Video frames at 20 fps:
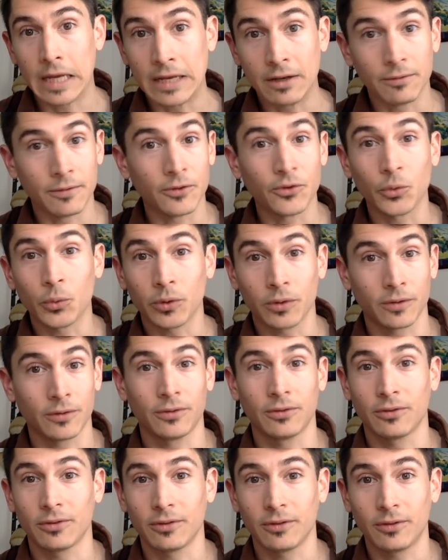
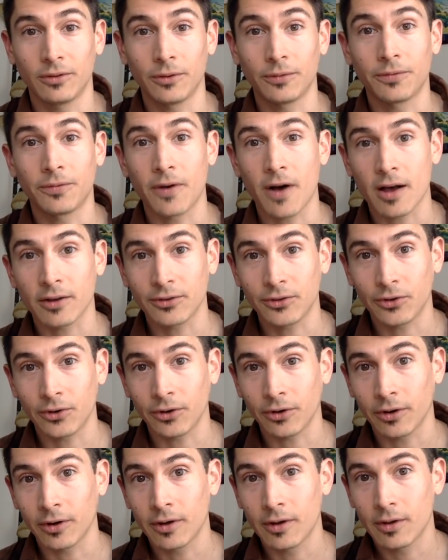individuals, to
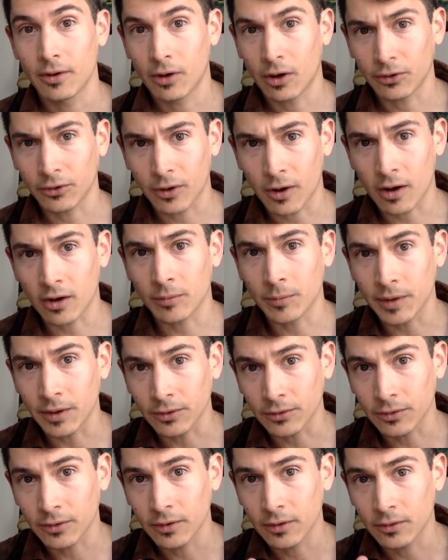foster
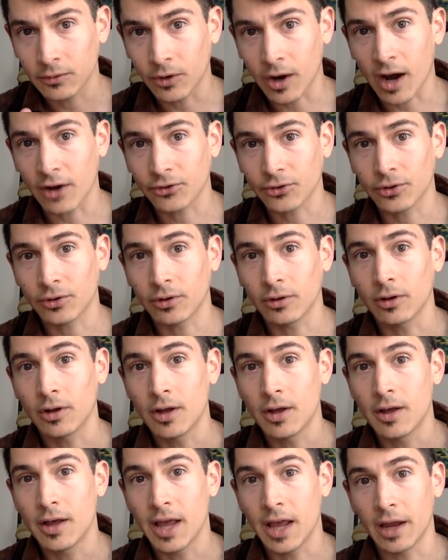autonomous, rational,
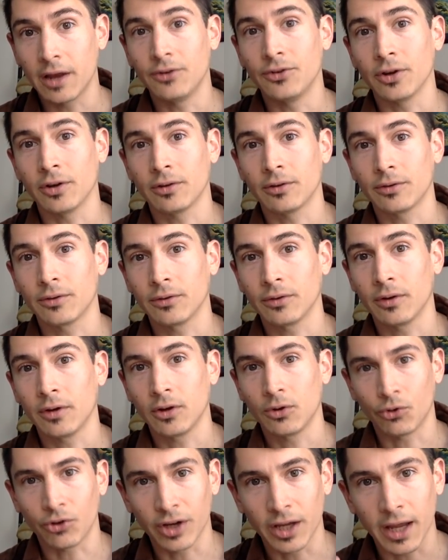agents,
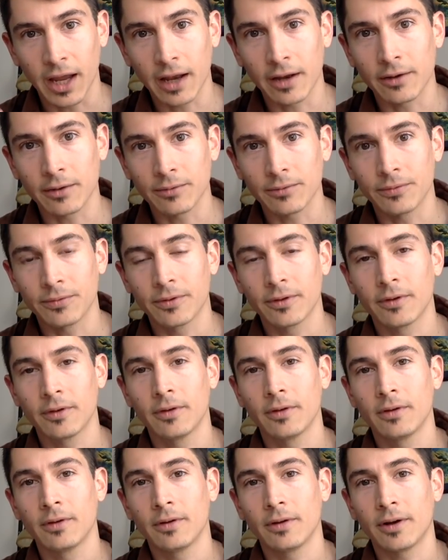creative
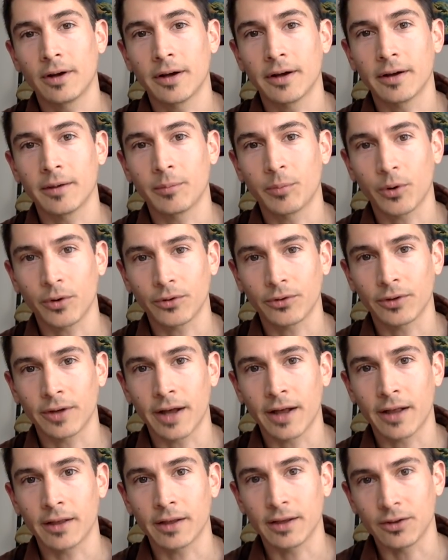uh,
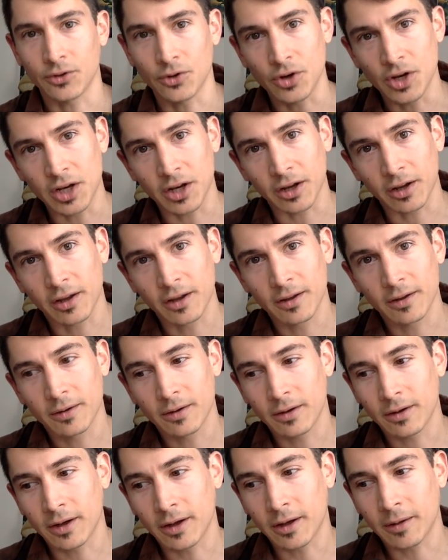personalities. You need a
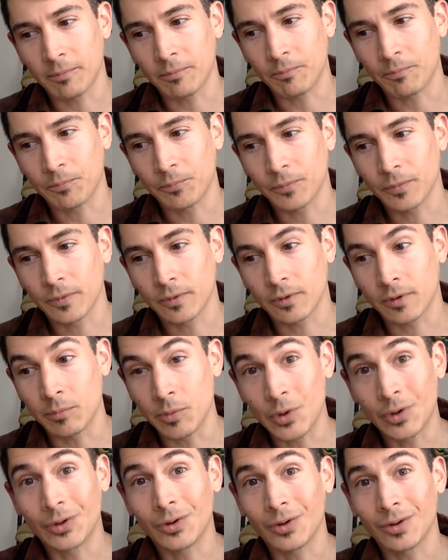um,
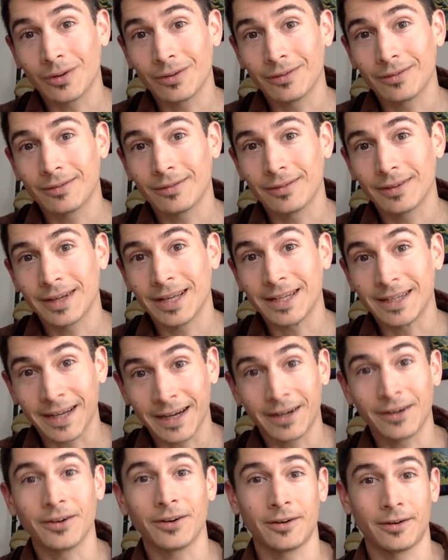communal
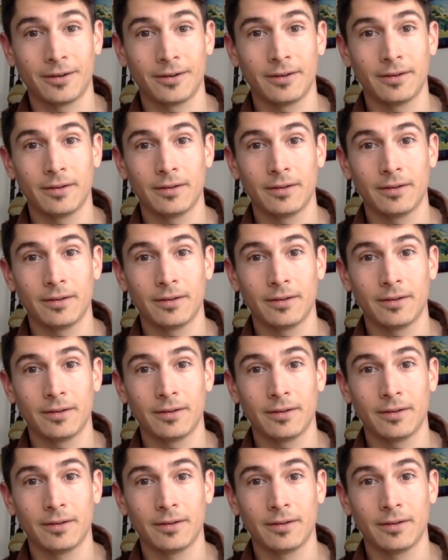container